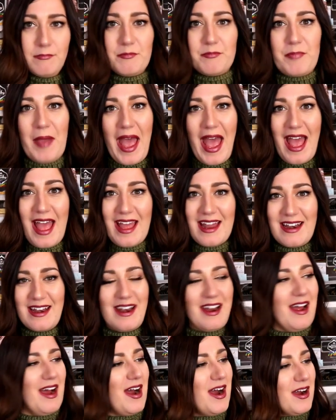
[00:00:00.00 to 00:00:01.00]

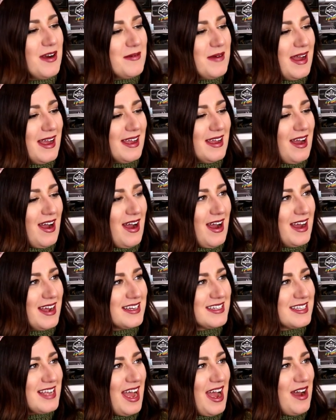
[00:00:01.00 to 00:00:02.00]
pen. Oh
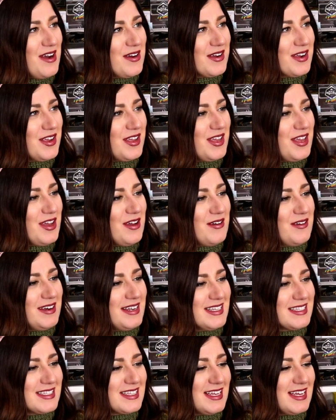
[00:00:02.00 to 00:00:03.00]
my gosh, how cute
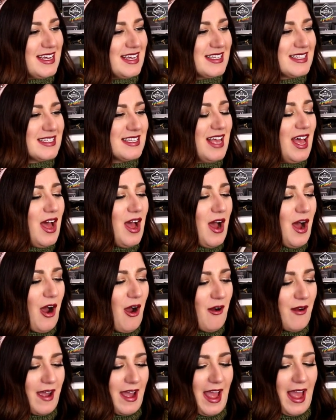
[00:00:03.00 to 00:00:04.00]
is this?
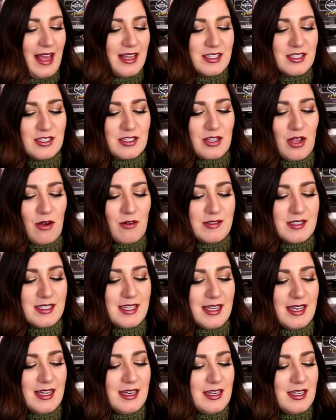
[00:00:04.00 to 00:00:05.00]
Okay, so
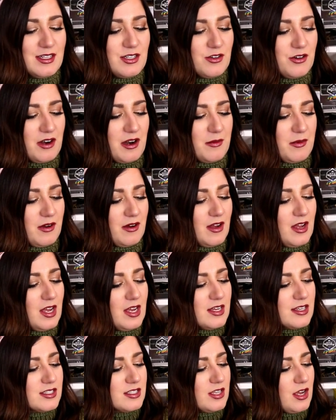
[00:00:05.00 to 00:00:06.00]
stinking adorable.
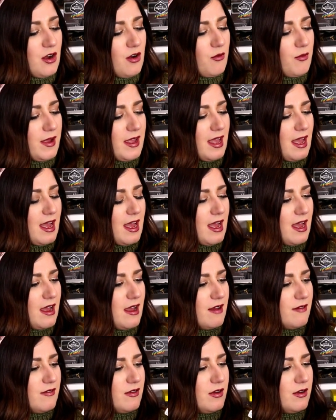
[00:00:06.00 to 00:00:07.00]
So we
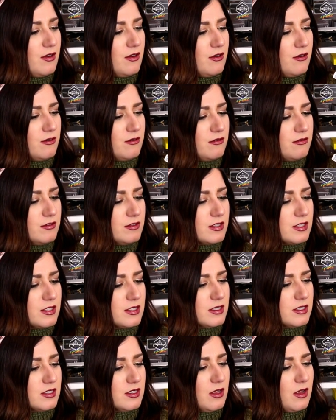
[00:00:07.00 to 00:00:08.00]
have
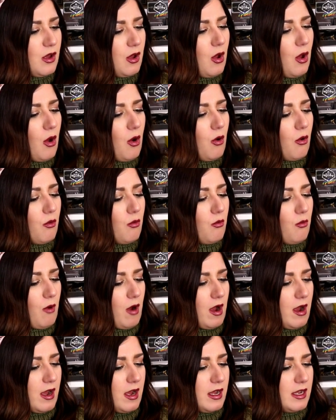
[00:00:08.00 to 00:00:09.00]
who's,
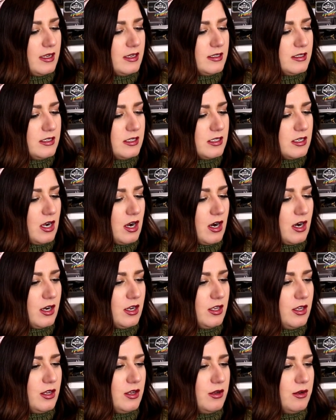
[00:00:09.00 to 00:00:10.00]
wand are
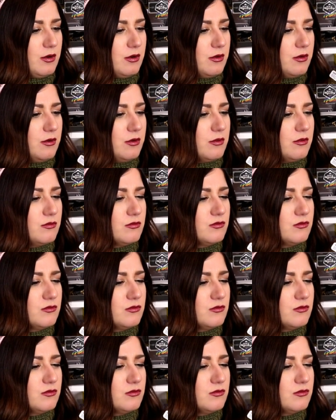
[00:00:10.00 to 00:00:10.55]
you?